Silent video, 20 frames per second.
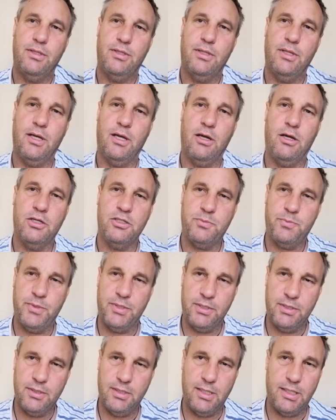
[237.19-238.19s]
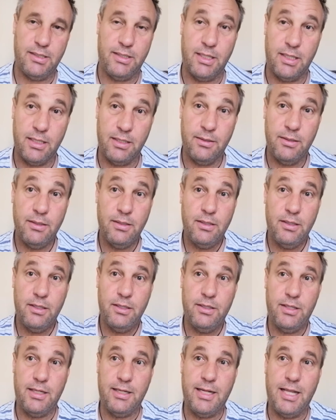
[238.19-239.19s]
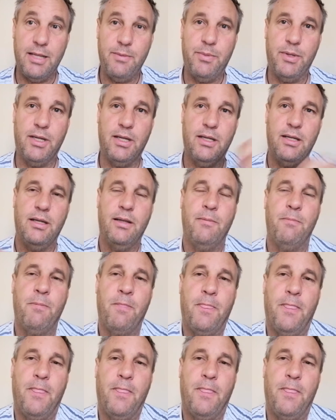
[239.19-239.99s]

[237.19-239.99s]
The husband, the, the neighbor